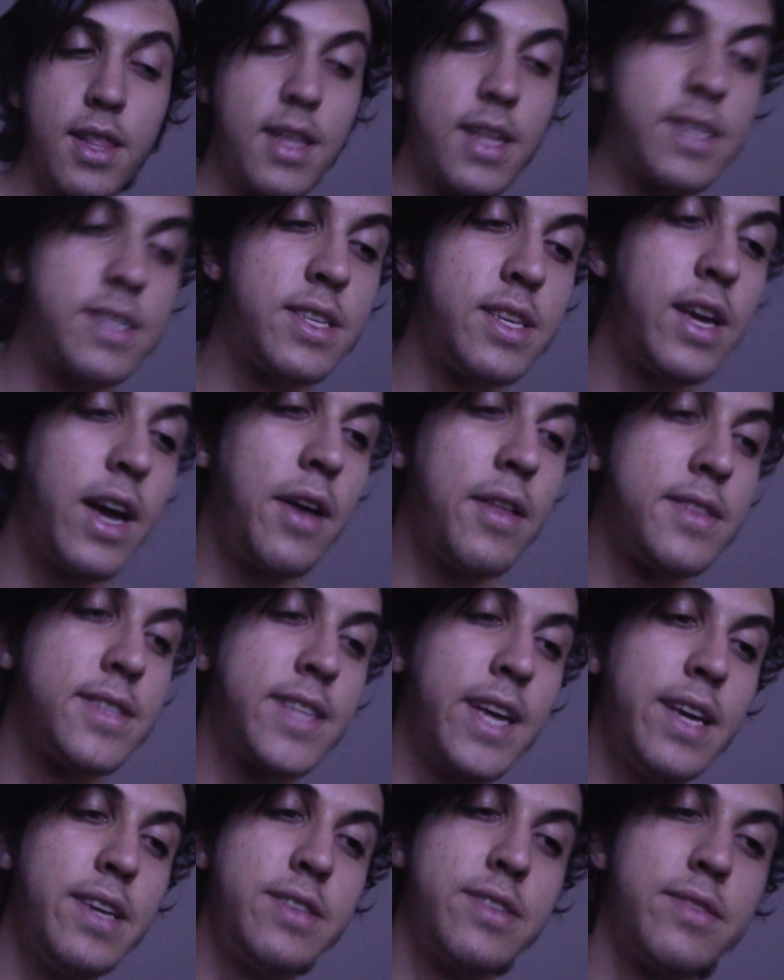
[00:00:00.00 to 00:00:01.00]
Let's see how the
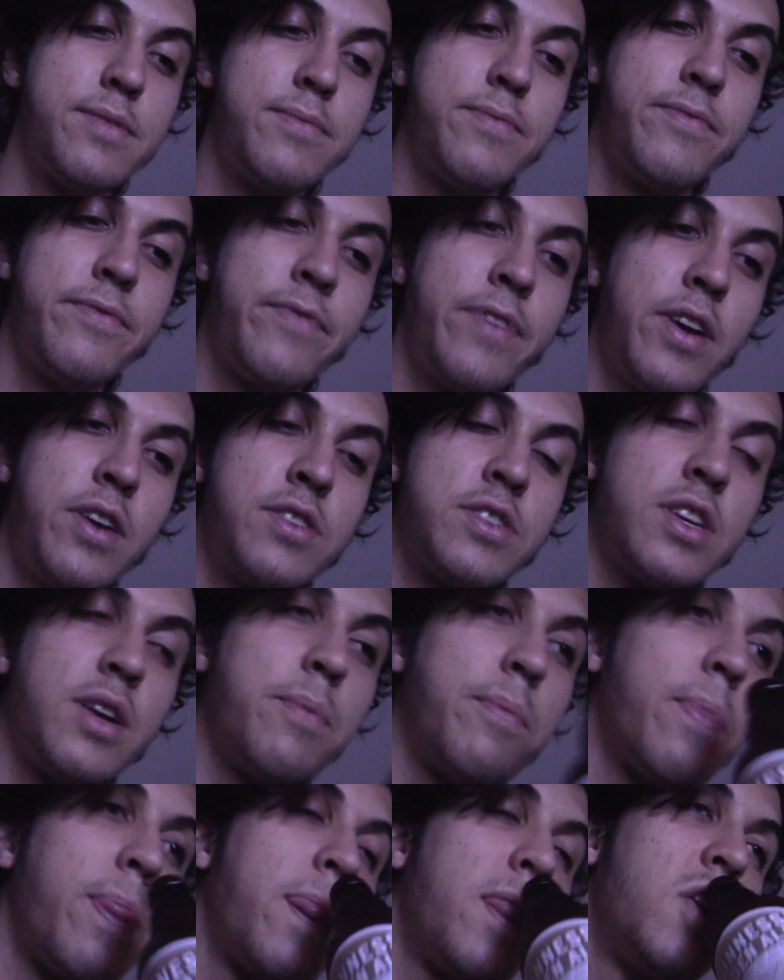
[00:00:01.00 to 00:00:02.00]
taste fares
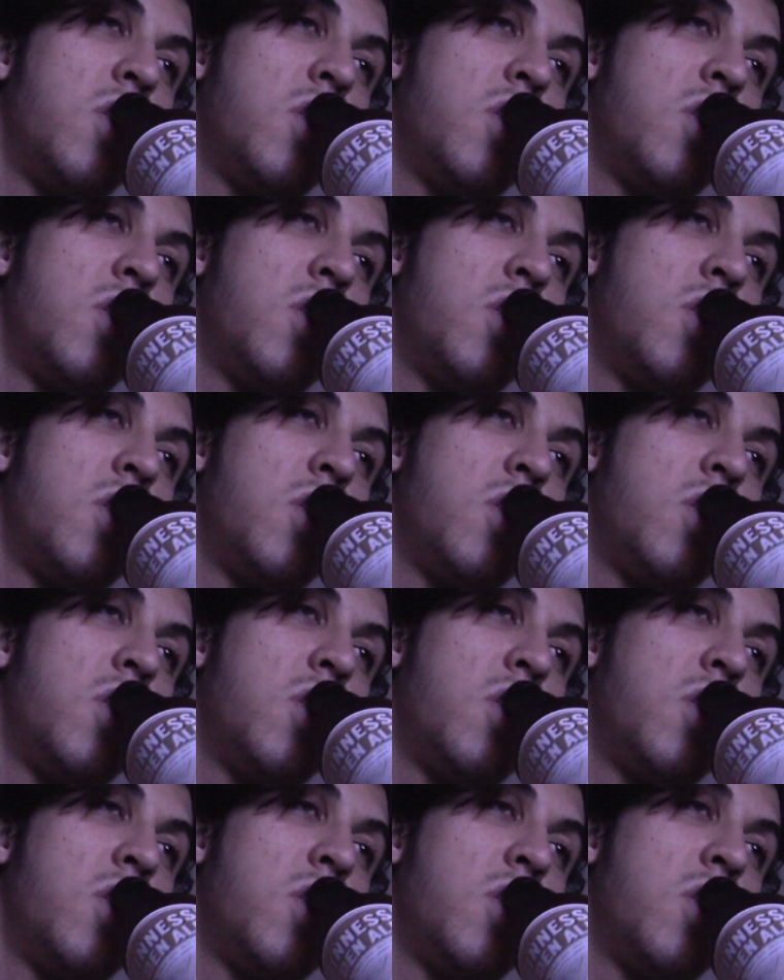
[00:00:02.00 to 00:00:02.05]
up.